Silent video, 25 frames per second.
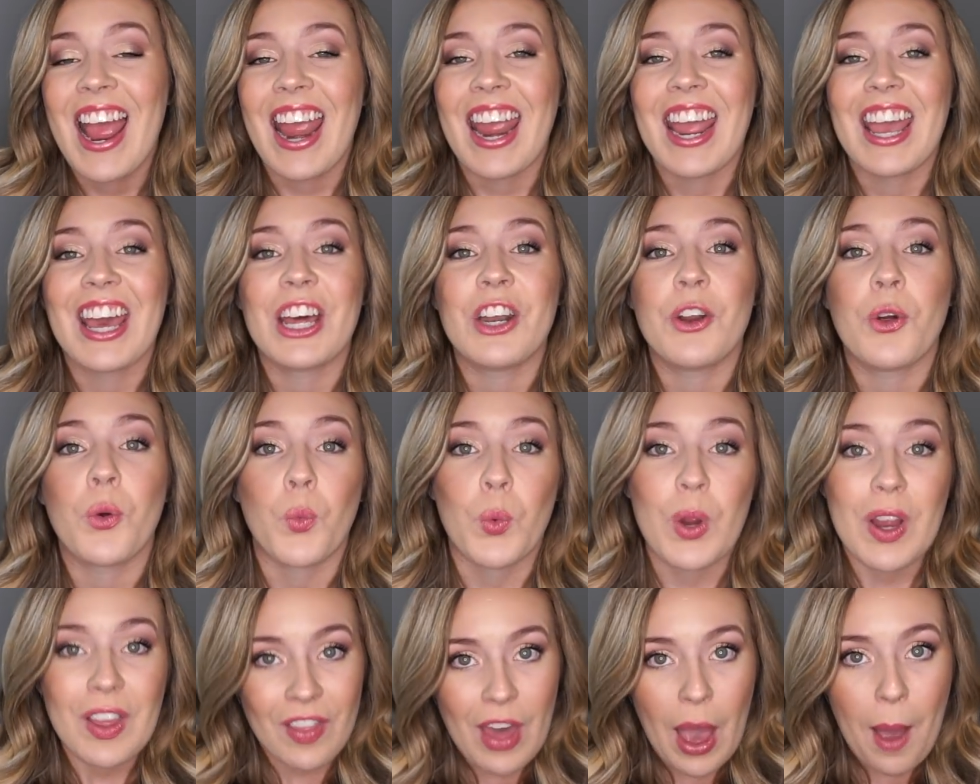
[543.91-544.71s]
and
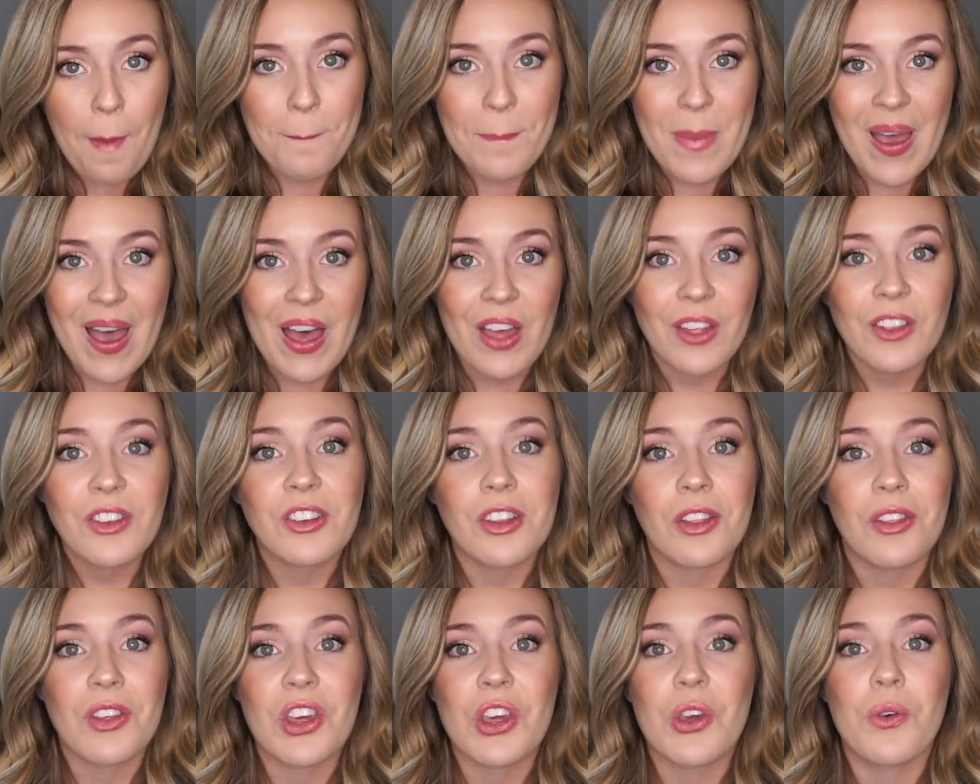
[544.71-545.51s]
ring that bell
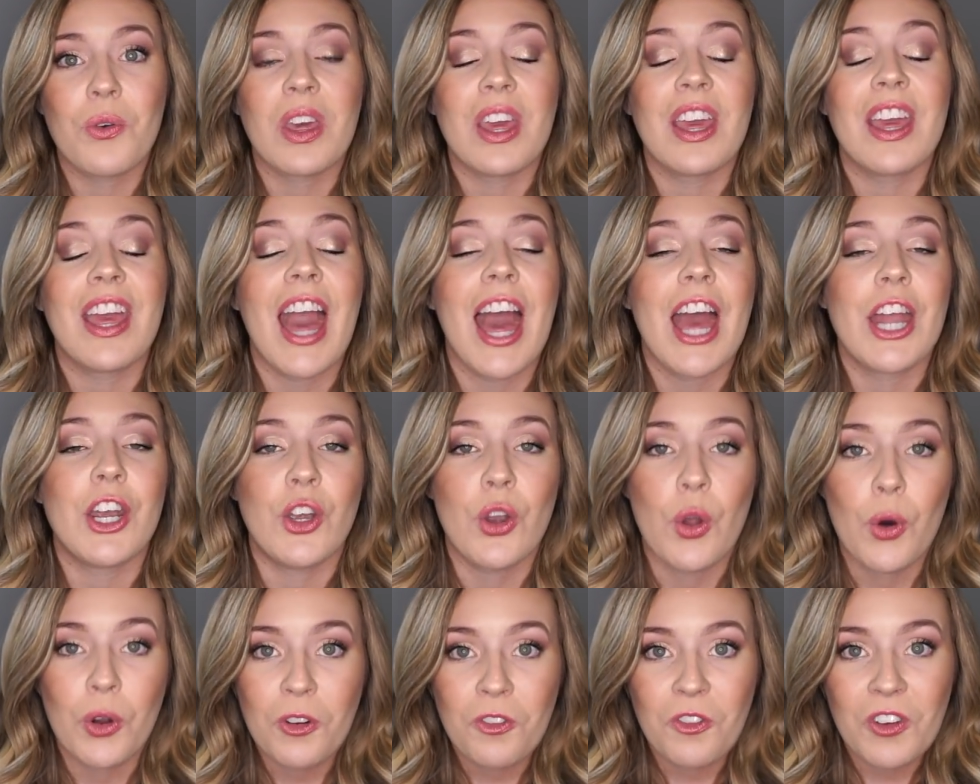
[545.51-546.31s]
so that you can get
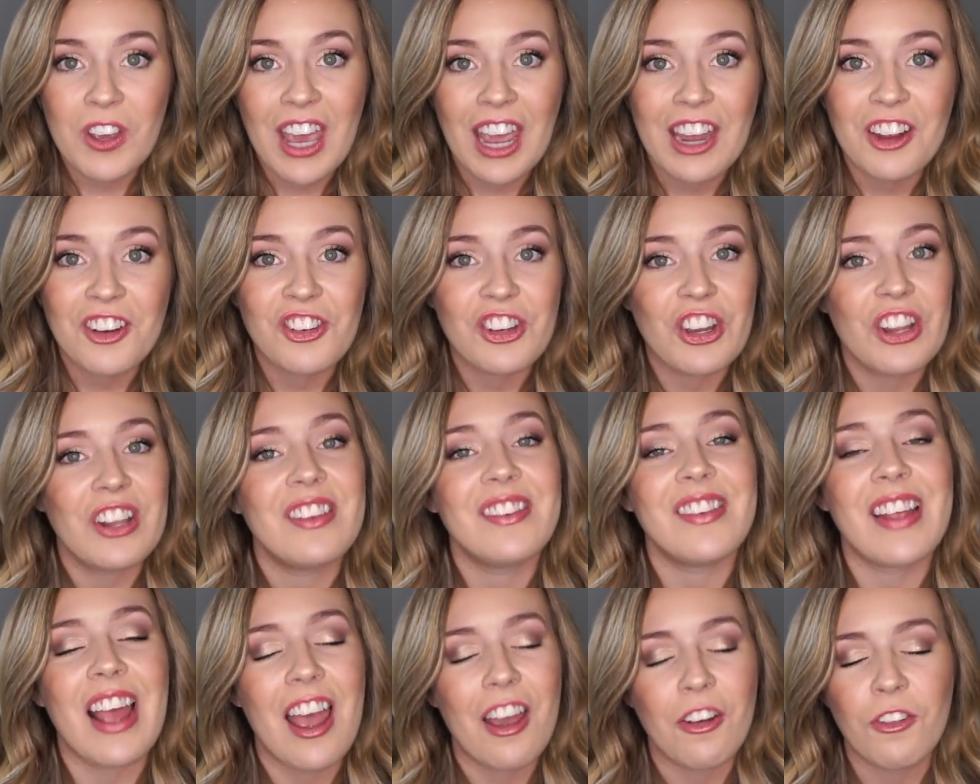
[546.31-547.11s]

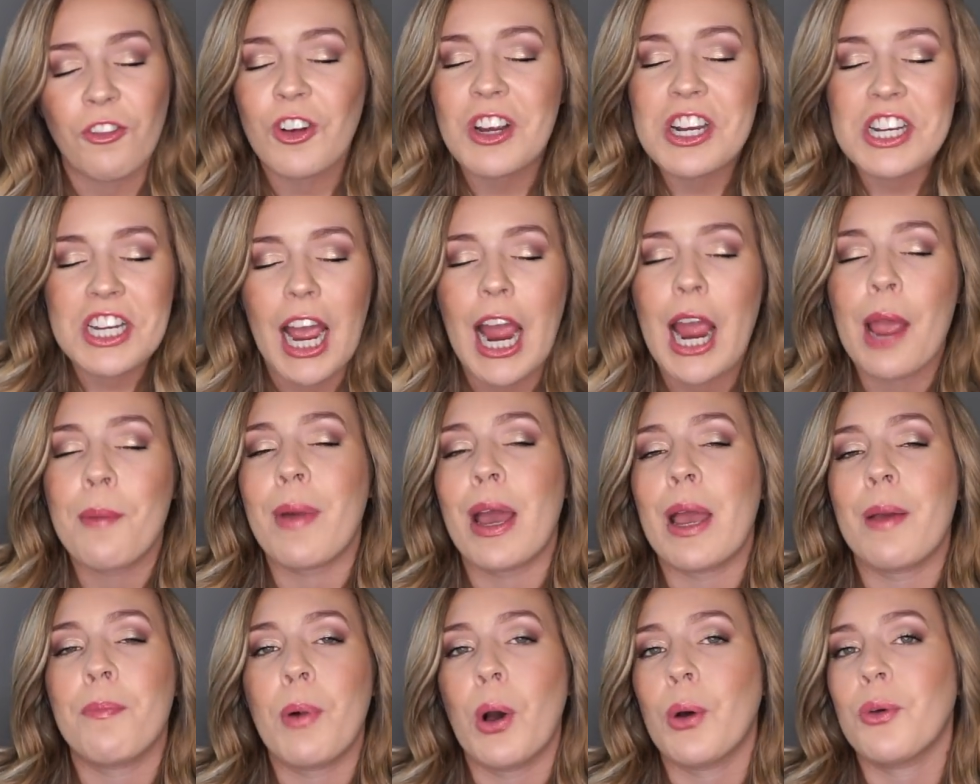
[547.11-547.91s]
notifications every time
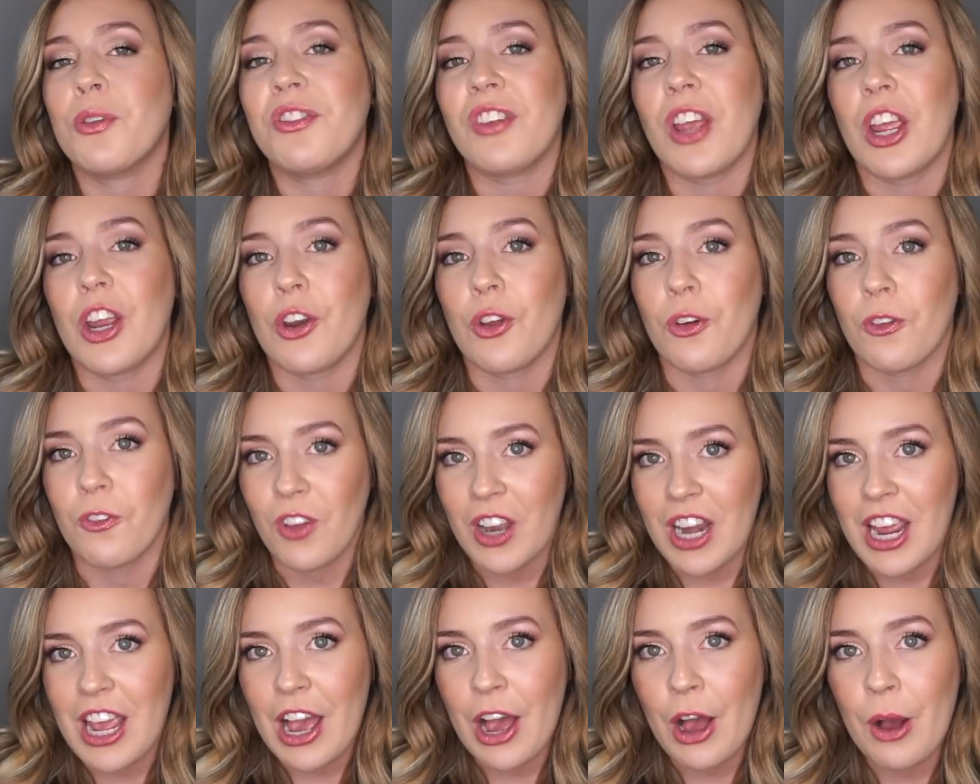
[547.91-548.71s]
I post a new
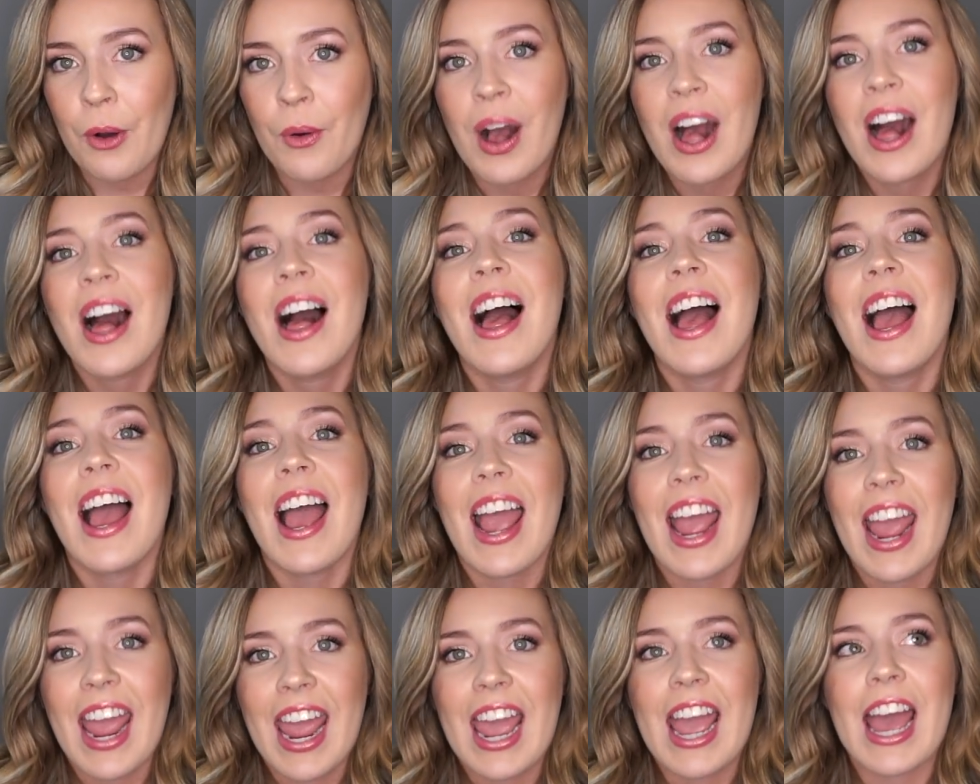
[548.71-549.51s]
video,
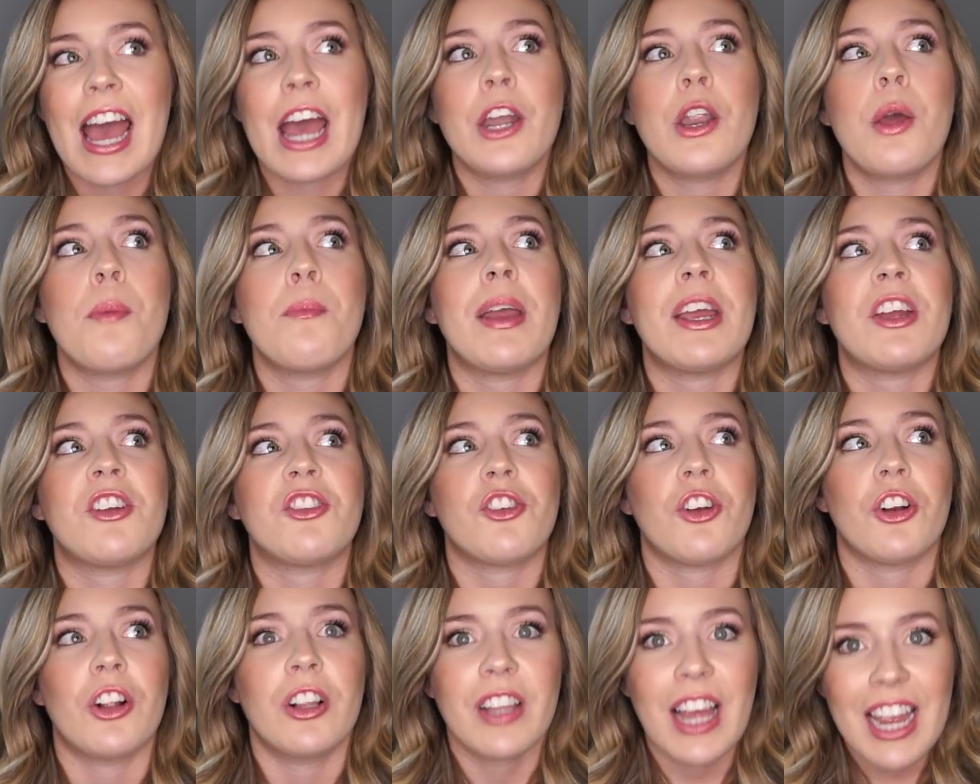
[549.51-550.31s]
and make
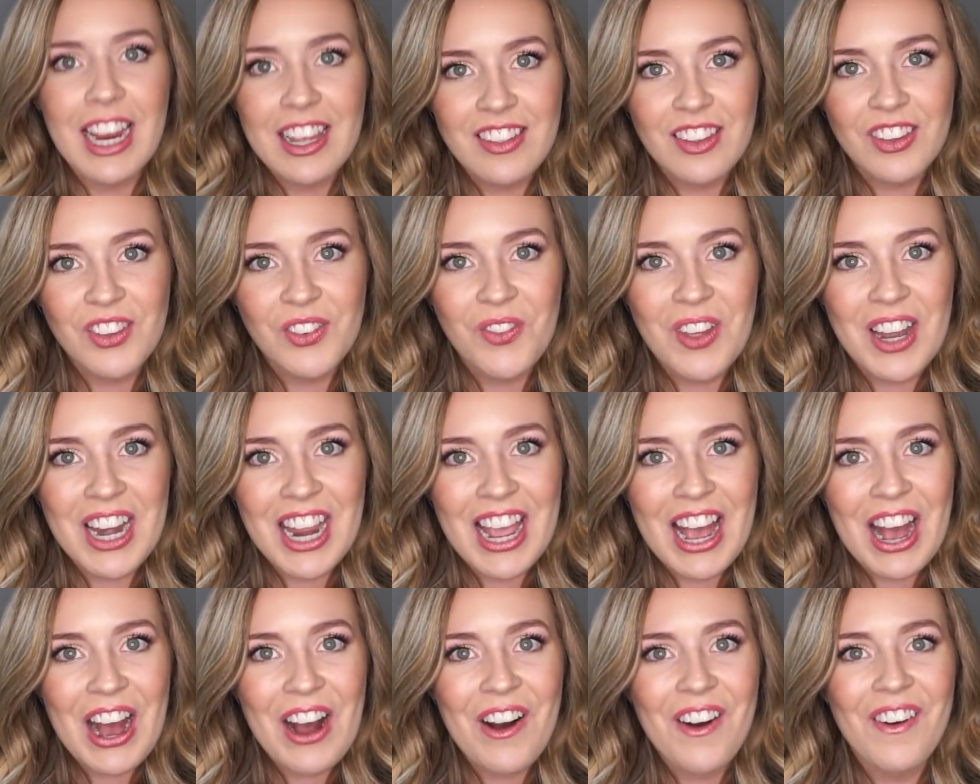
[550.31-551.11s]
sure to like this
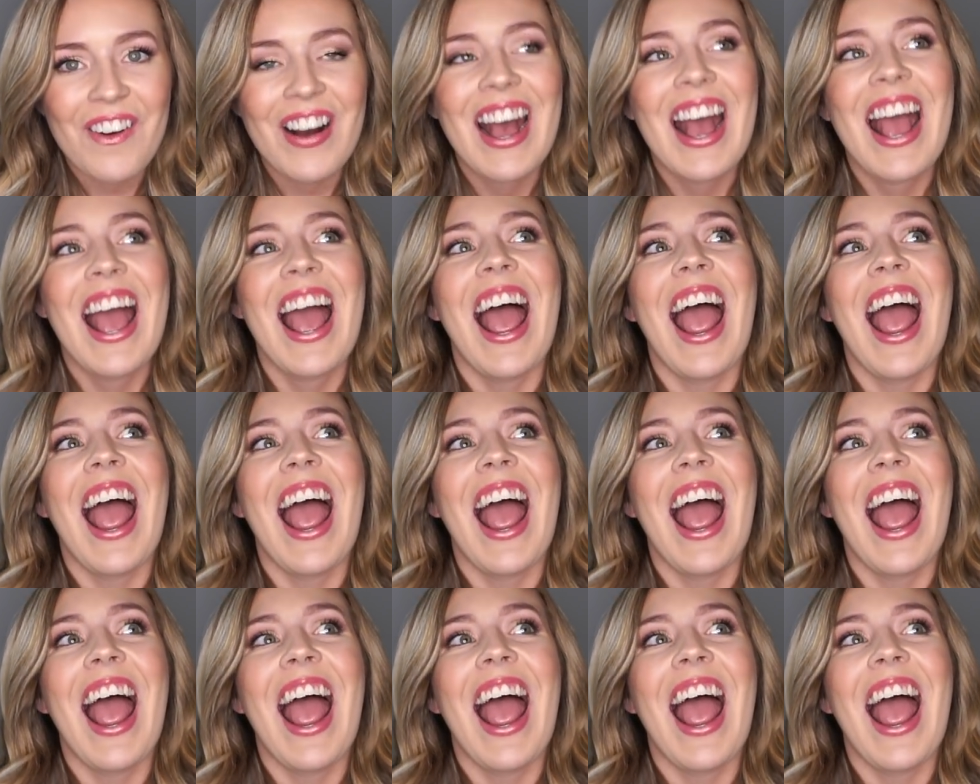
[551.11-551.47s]
video.